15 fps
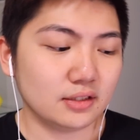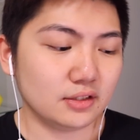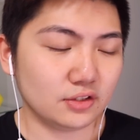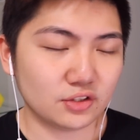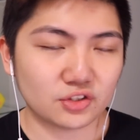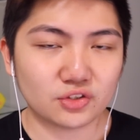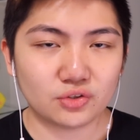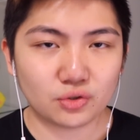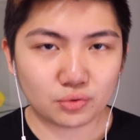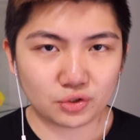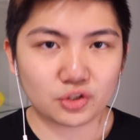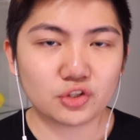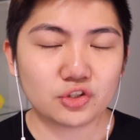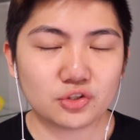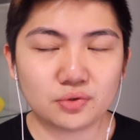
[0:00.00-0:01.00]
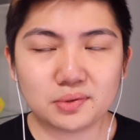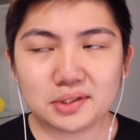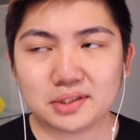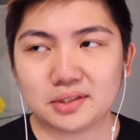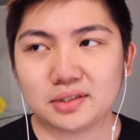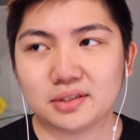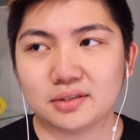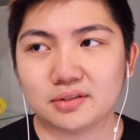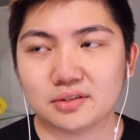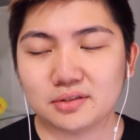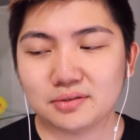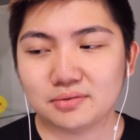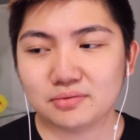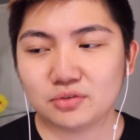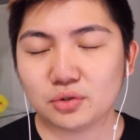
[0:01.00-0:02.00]
and just know what you're doing and
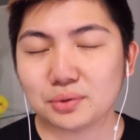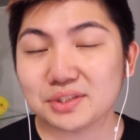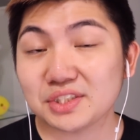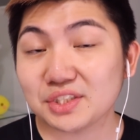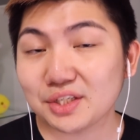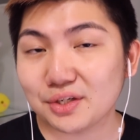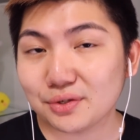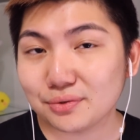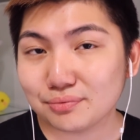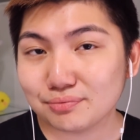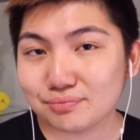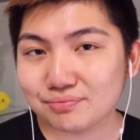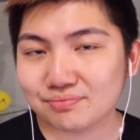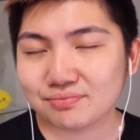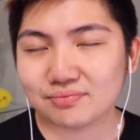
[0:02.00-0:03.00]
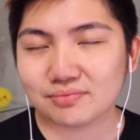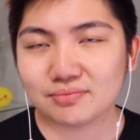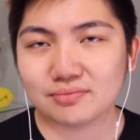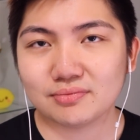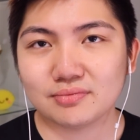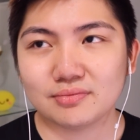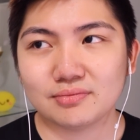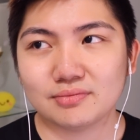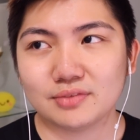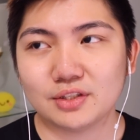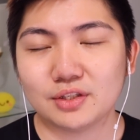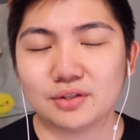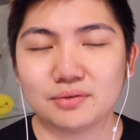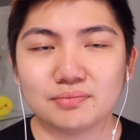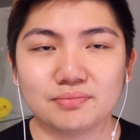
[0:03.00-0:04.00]
don't stutter, you
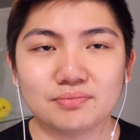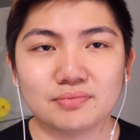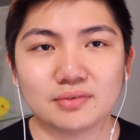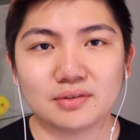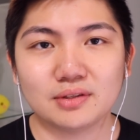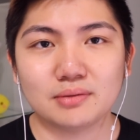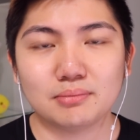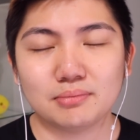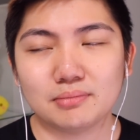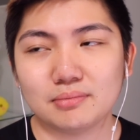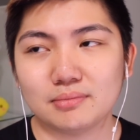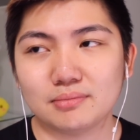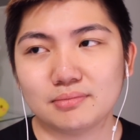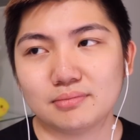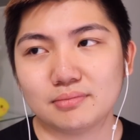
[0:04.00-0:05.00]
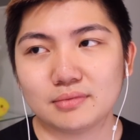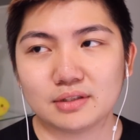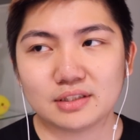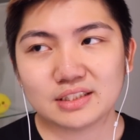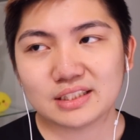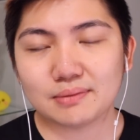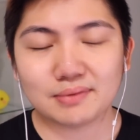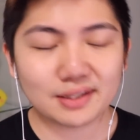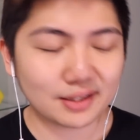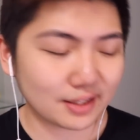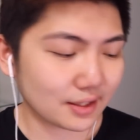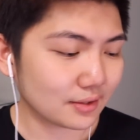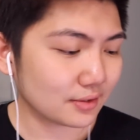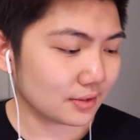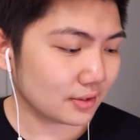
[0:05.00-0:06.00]
know, stuff like
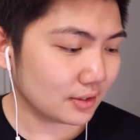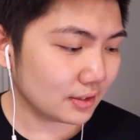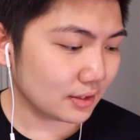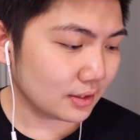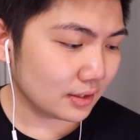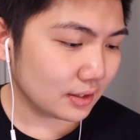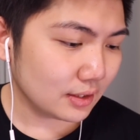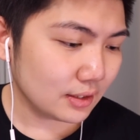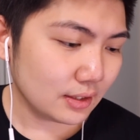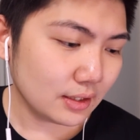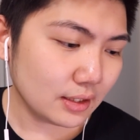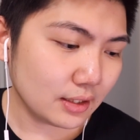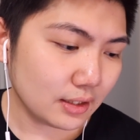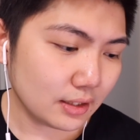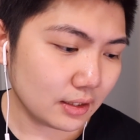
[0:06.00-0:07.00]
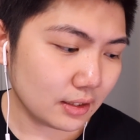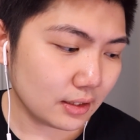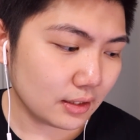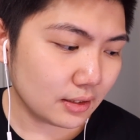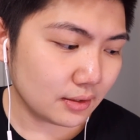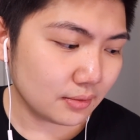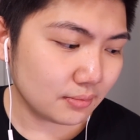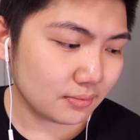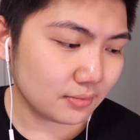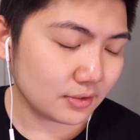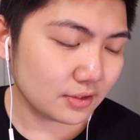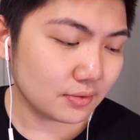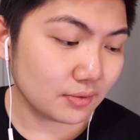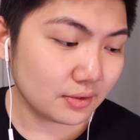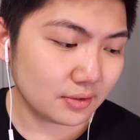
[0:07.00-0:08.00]
that.
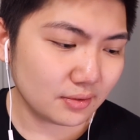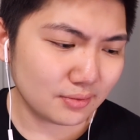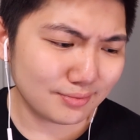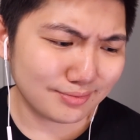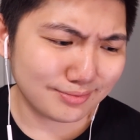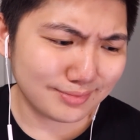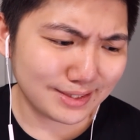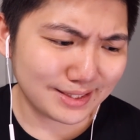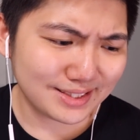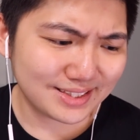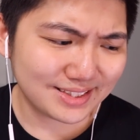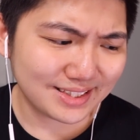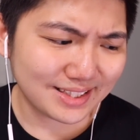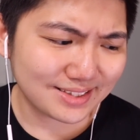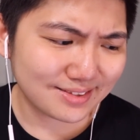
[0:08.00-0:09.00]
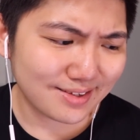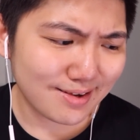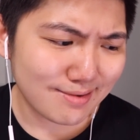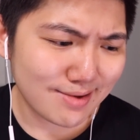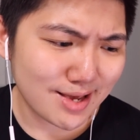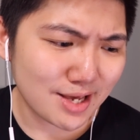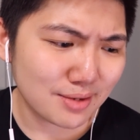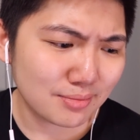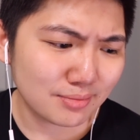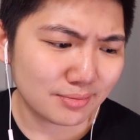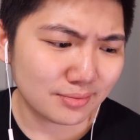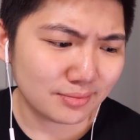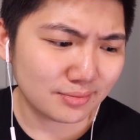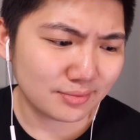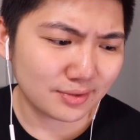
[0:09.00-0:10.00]
It's like 6
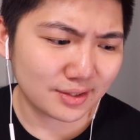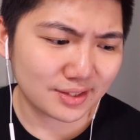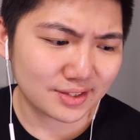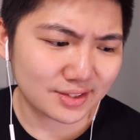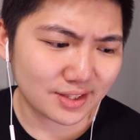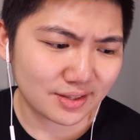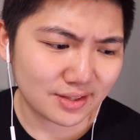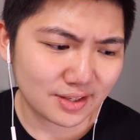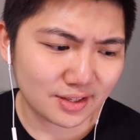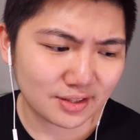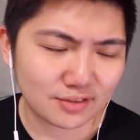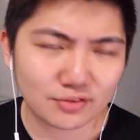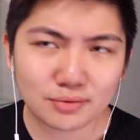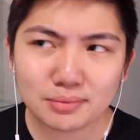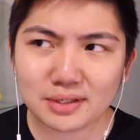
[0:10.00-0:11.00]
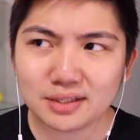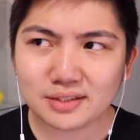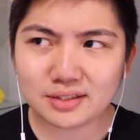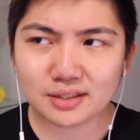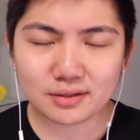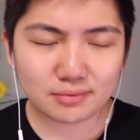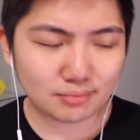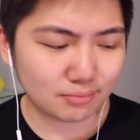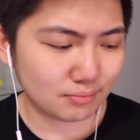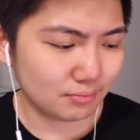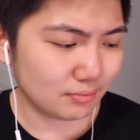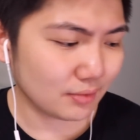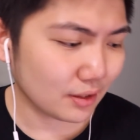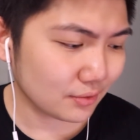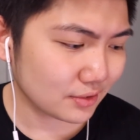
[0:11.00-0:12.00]
a.m. on a Sunday and everybody's like
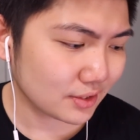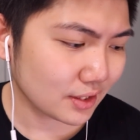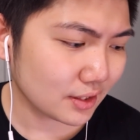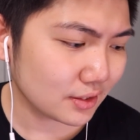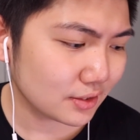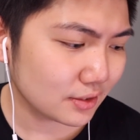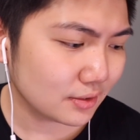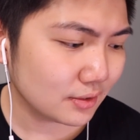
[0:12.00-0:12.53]
outside.